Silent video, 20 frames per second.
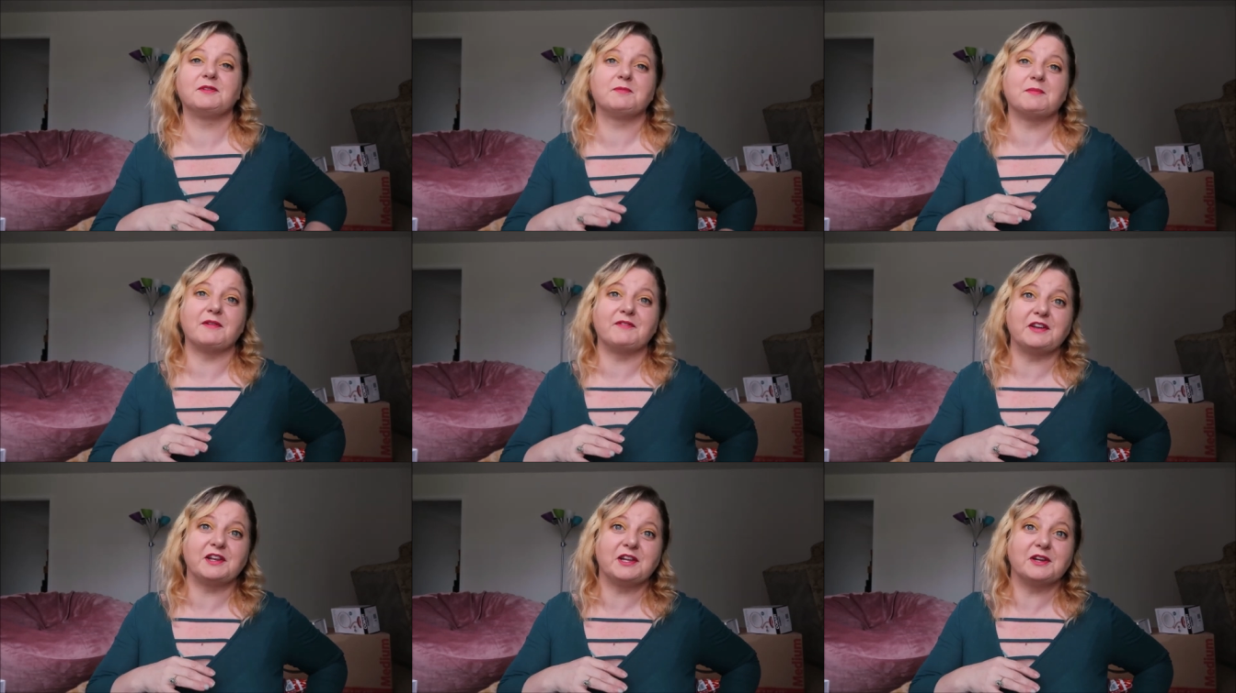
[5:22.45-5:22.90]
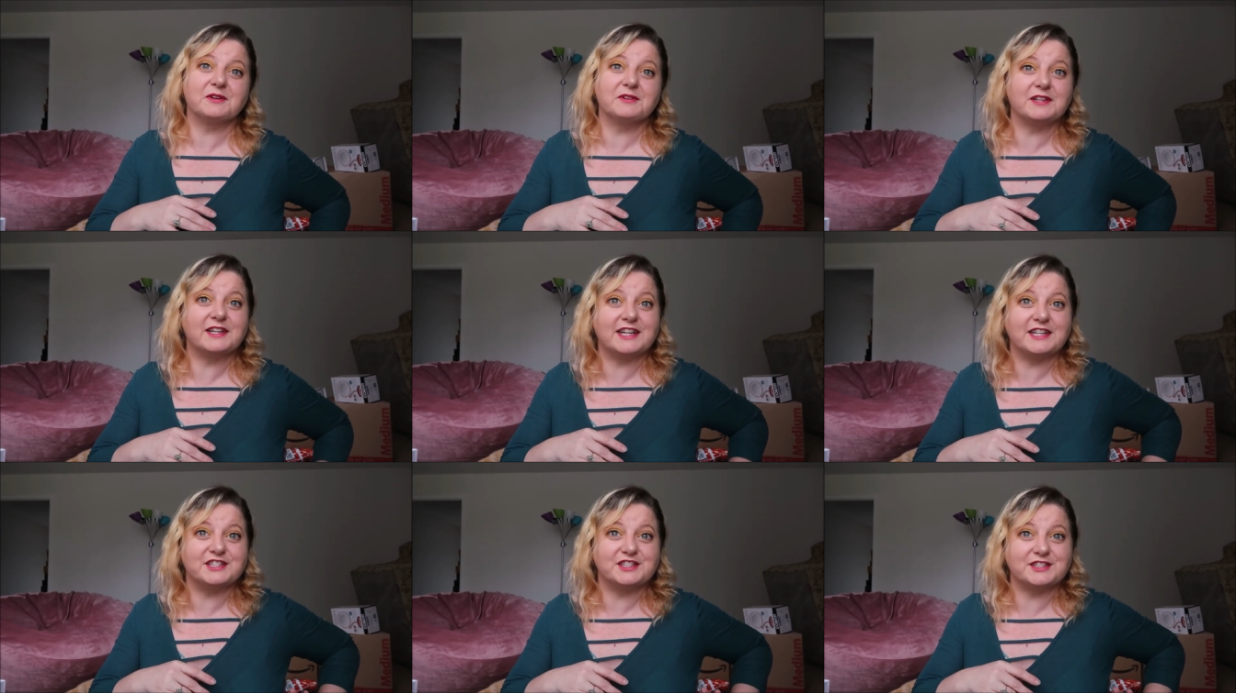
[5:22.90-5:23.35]
my video
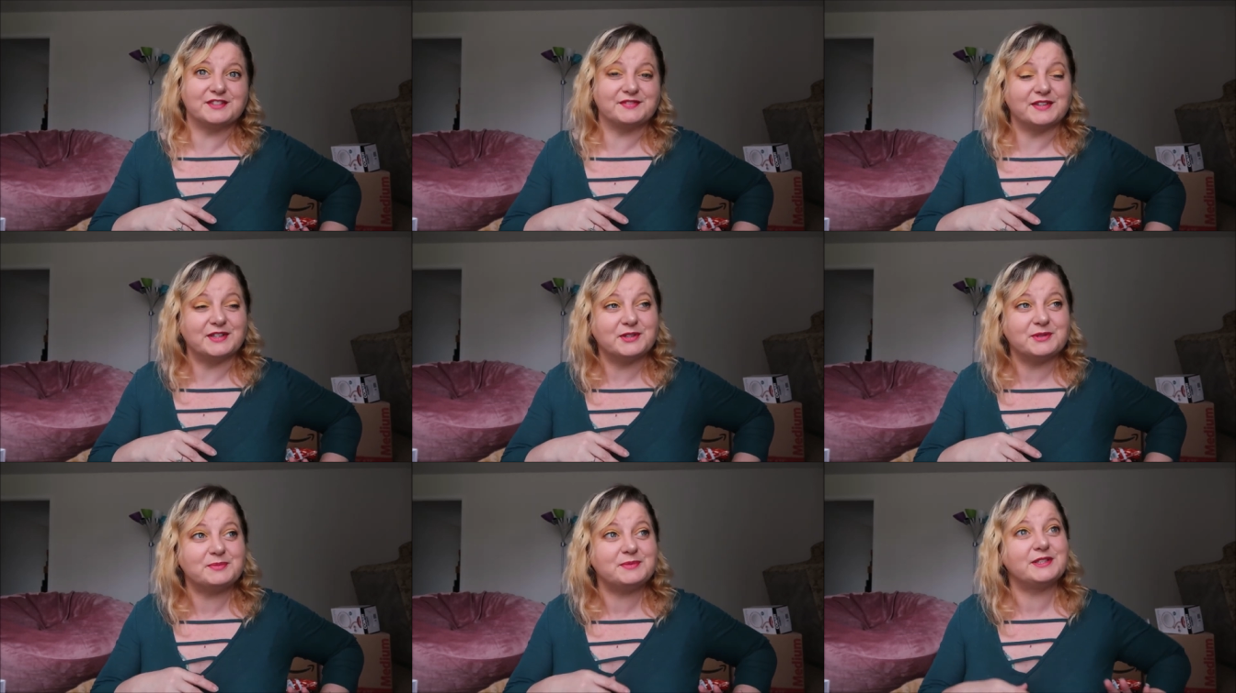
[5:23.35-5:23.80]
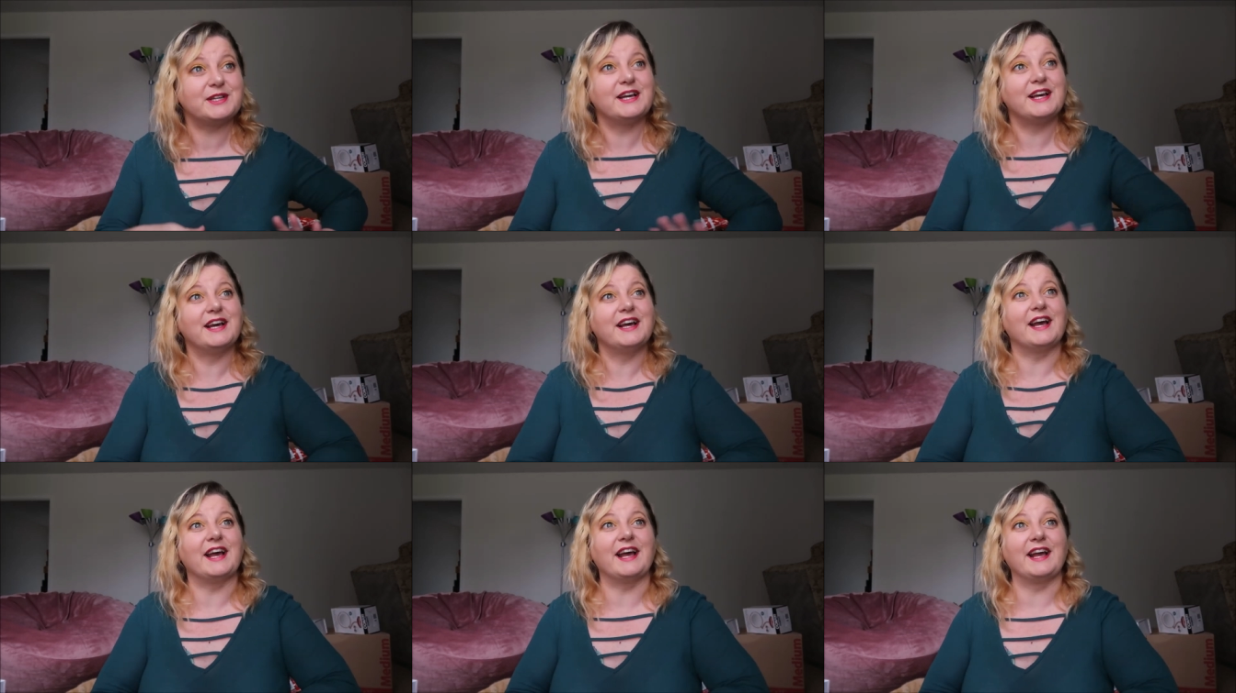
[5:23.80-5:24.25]
that I just filmed
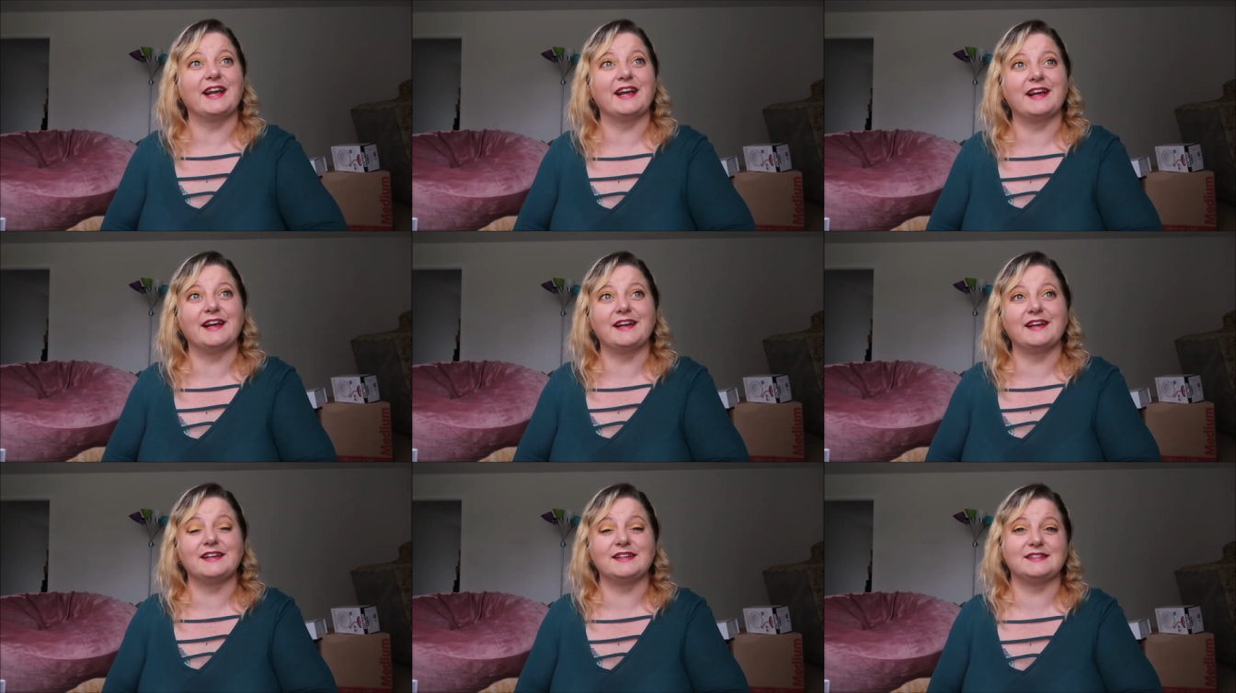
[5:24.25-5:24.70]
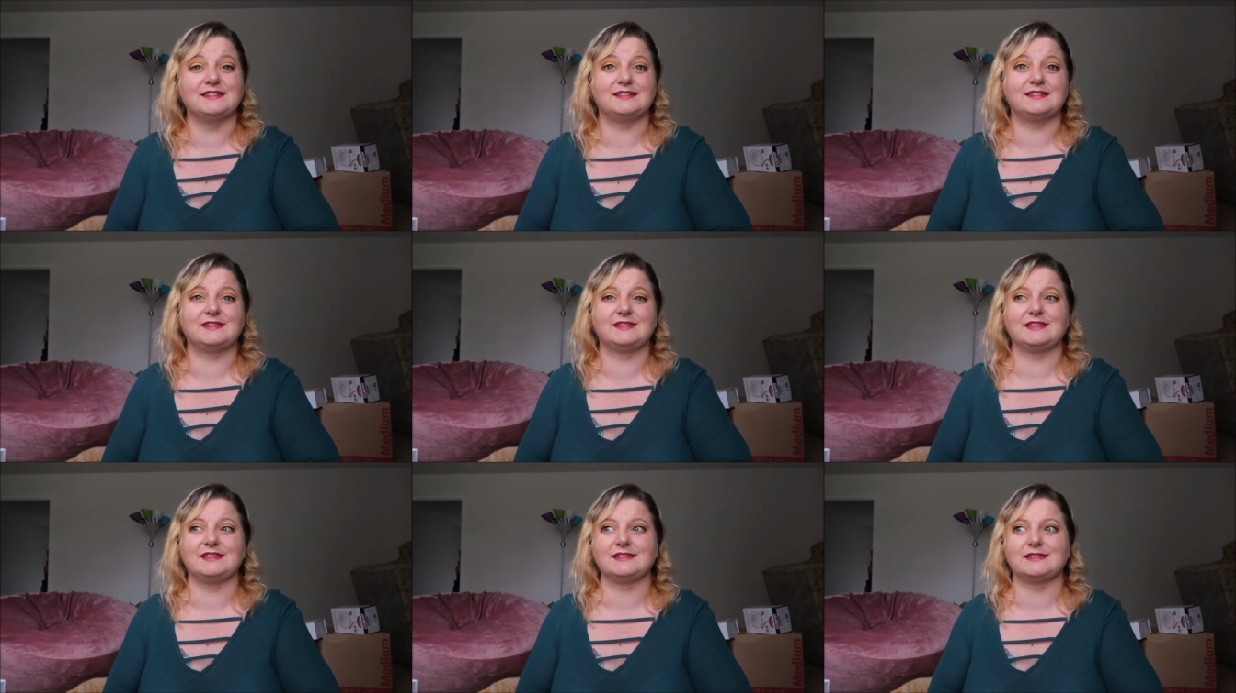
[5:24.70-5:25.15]
and
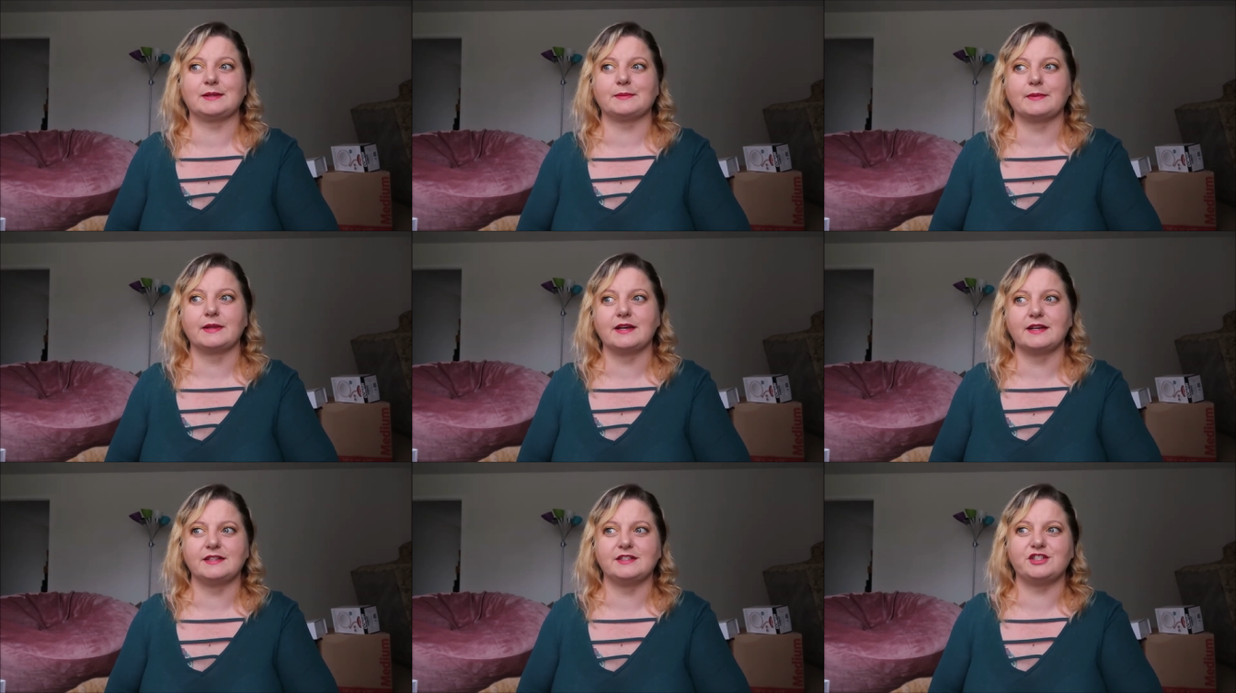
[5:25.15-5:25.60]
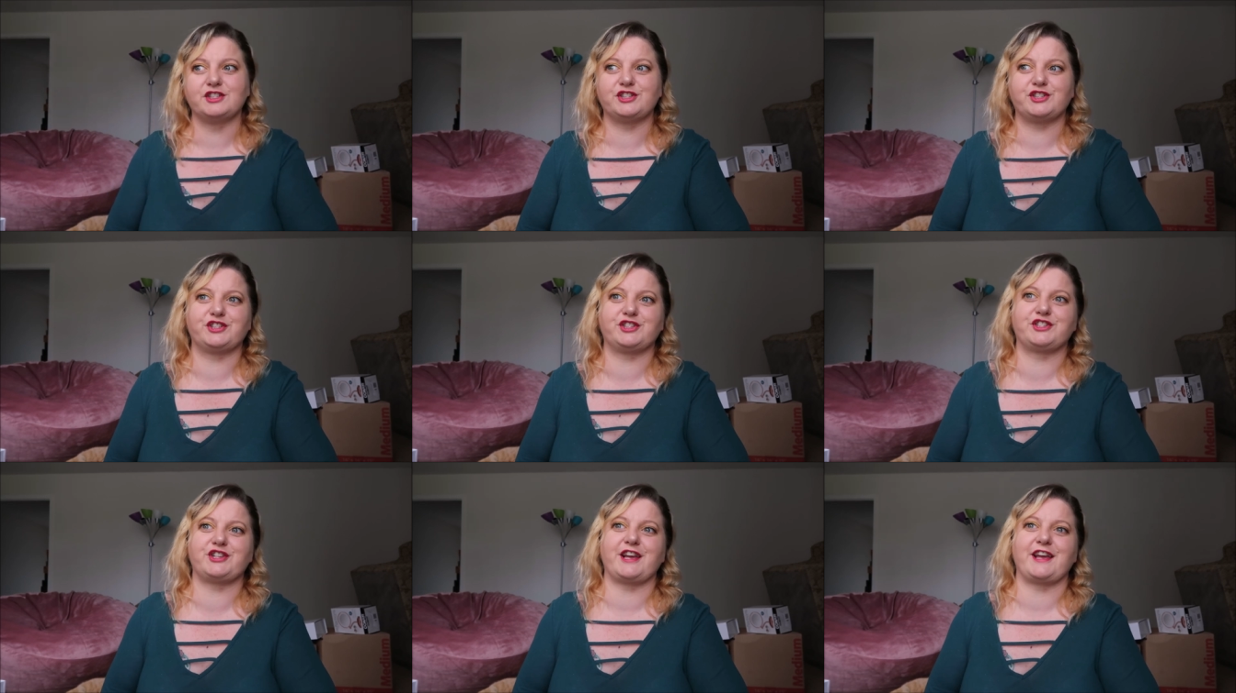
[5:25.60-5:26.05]
get some
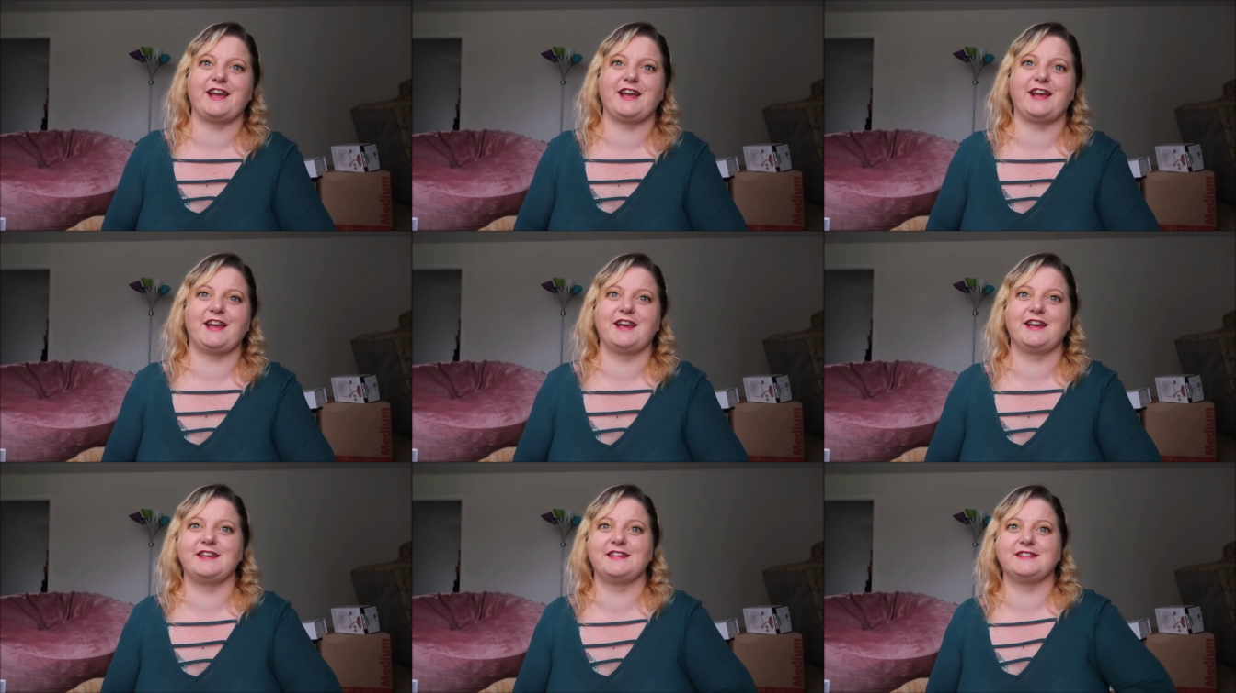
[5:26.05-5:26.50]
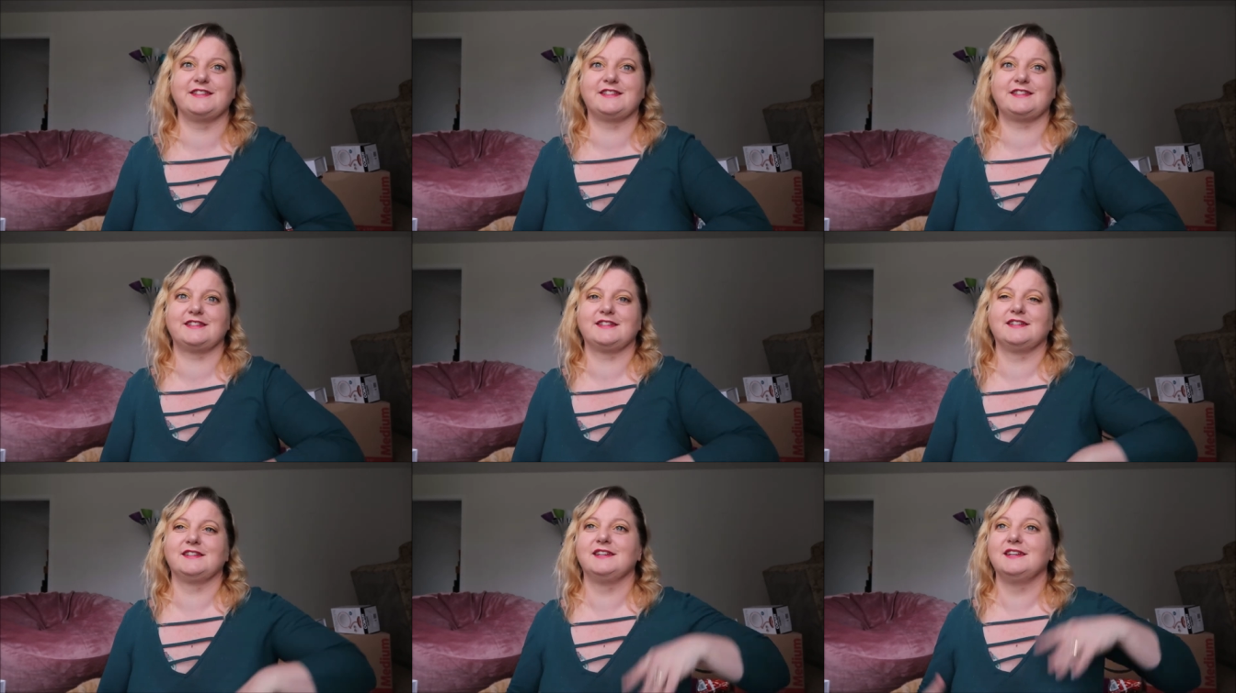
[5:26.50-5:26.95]
lunch
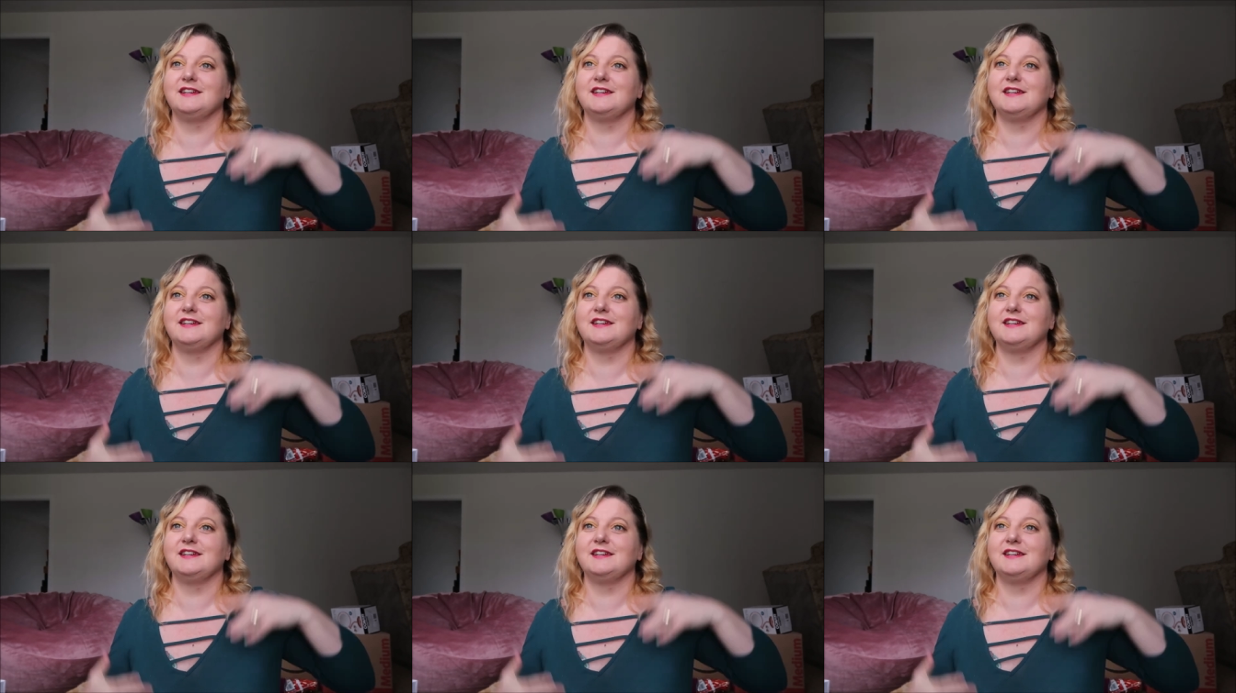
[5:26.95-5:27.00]
and